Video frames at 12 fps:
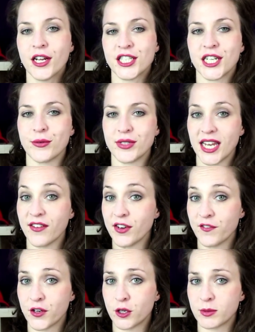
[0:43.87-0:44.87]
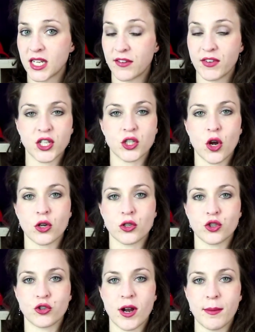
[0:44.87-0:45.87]
She was even filmed giving
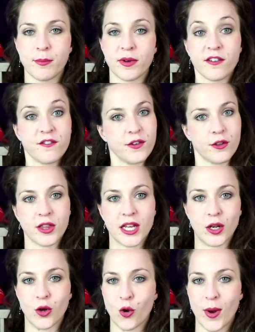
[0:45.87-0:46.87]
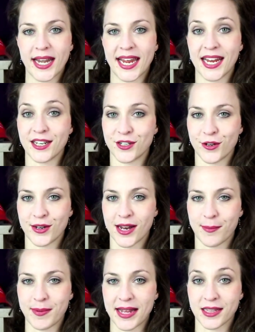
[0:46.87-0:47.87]
Donald Trump a filthy look when he turned
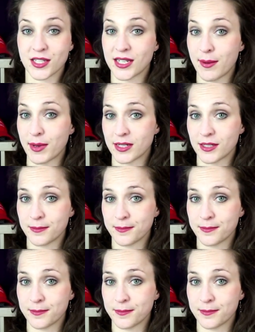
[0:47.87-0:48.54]
up at the summit.